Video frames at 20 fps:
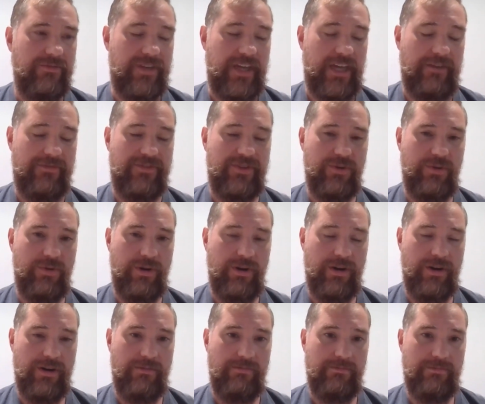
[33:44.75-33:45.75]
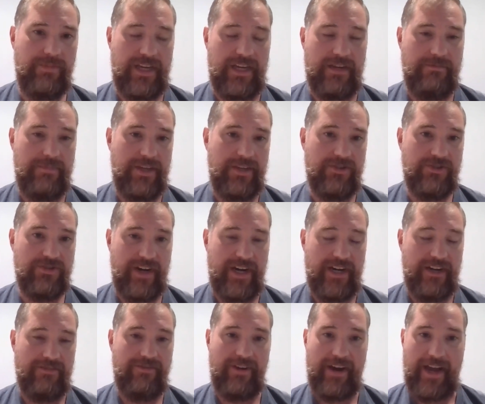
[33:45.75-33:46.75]
if you're an
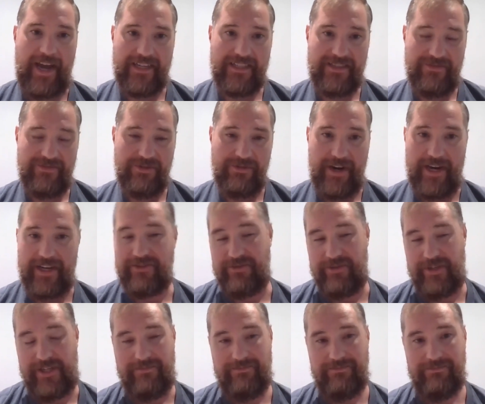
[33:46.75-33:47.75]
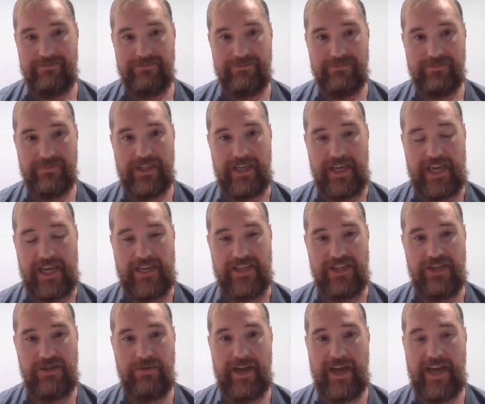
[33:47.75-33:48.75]
administrator for Active Directory and
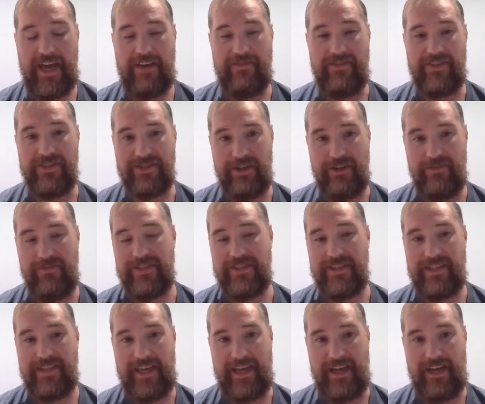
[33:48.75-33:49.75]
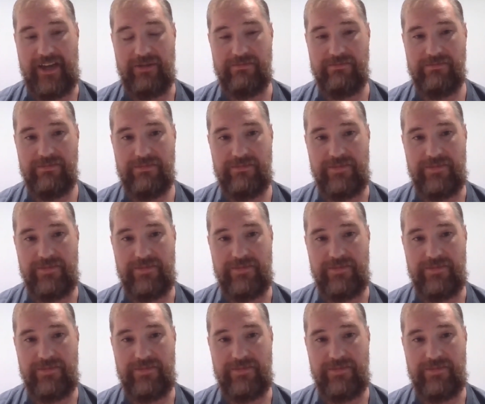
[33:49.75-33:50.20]
you have a service account,